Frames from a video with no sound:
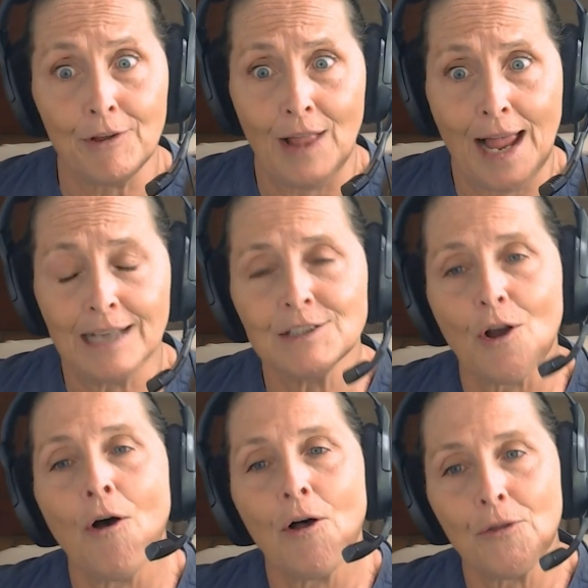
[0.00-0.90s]
class
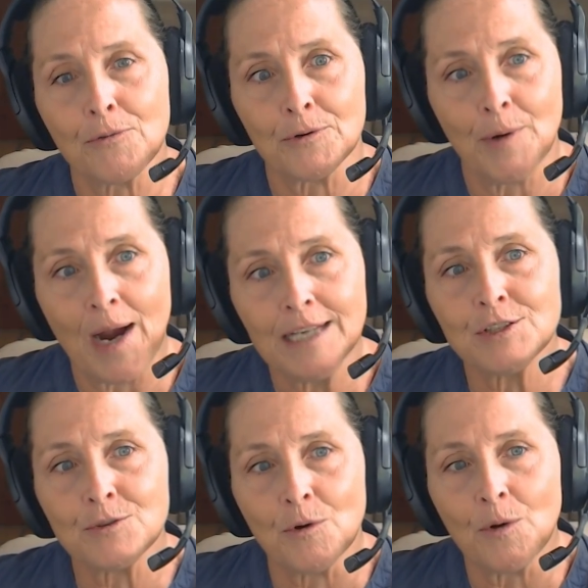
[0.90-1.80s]
all through high
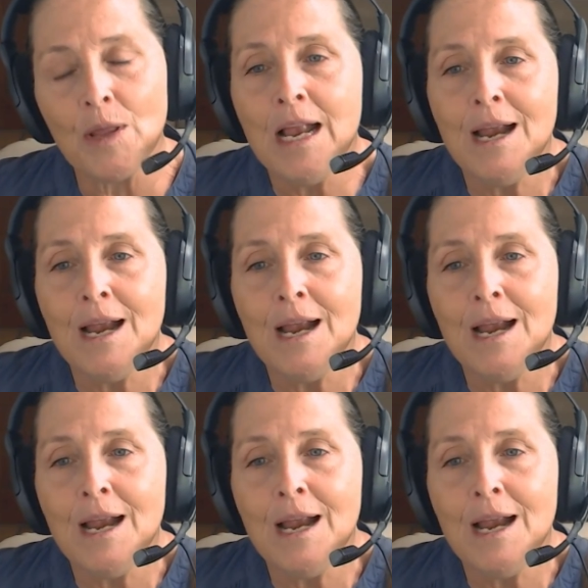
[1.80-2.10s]
school.